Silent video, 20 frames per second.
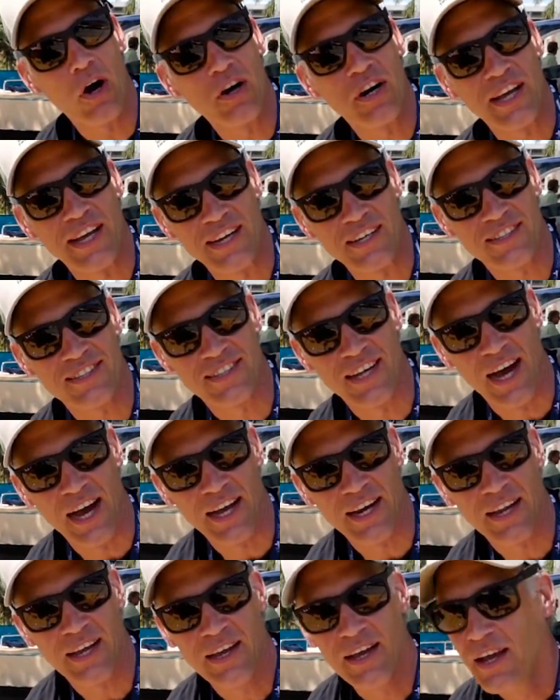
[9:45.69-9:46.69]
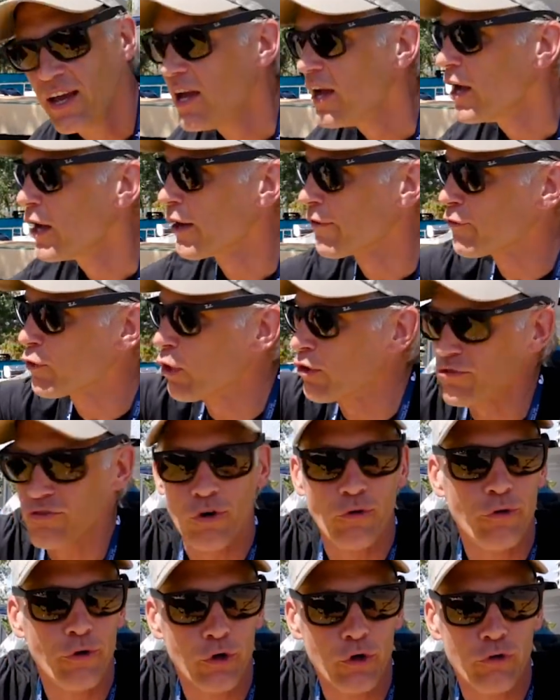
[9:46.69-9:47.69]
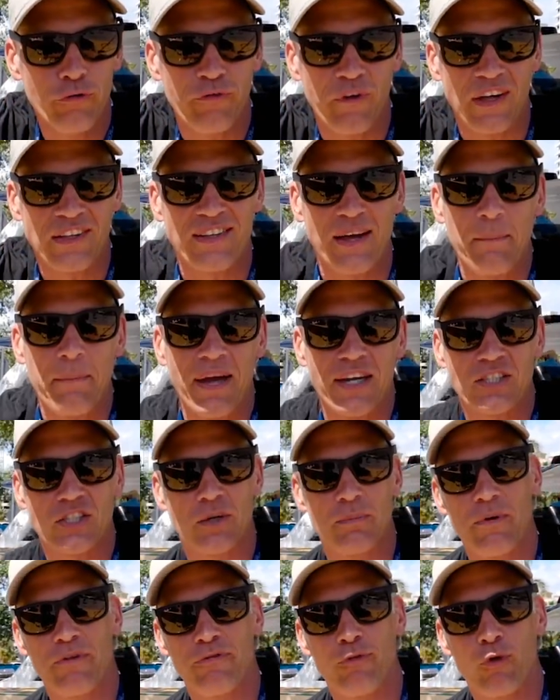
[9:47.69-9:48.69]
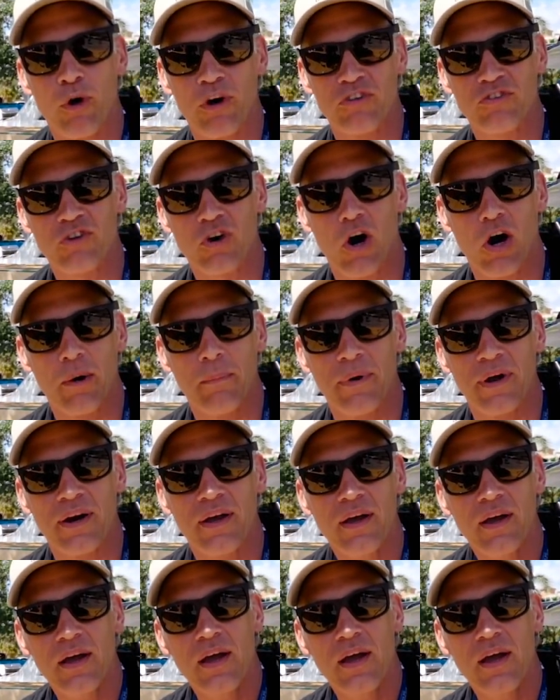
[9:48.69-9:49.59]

on the inside, and of course the roof, as I mentioned before, is carbon.